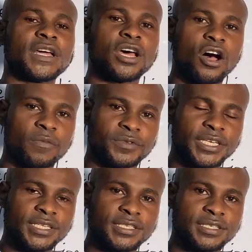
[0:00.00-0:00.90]
of an
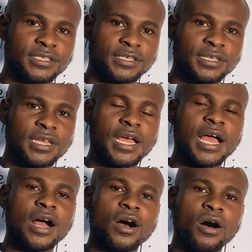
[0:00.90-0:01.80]
object
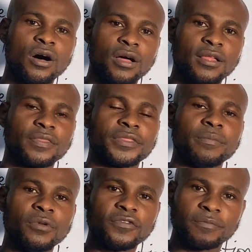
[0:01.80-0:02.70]
or the
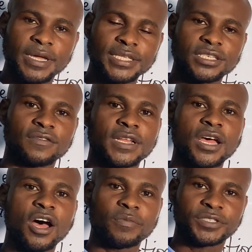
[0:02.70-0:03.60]
movement of
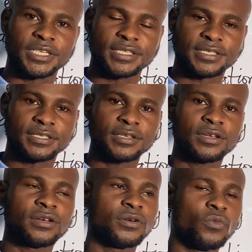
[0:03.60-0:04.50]
an object.
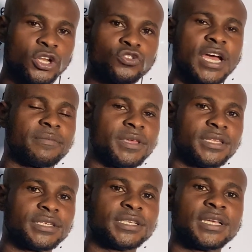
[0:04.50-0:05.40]
What do I
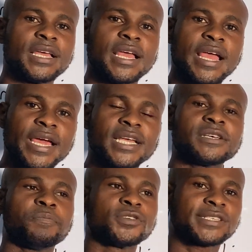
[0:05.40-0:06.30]
mean?
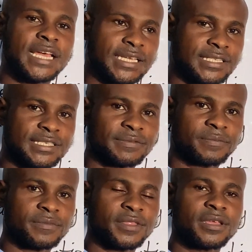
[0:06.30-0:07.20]
Energy possessed
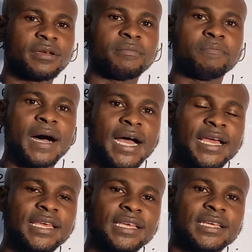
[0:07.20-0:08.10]

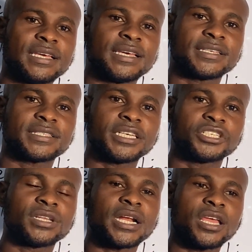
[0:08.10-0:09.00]
by a
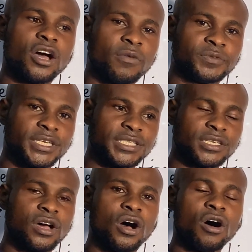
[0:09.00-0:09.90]
stationary object
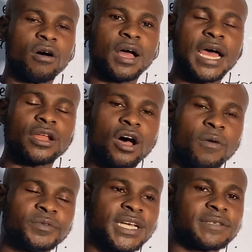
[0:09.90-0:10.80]
or an
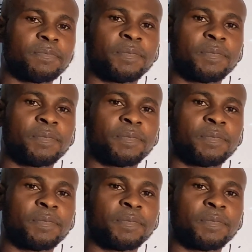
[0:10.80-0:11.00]
object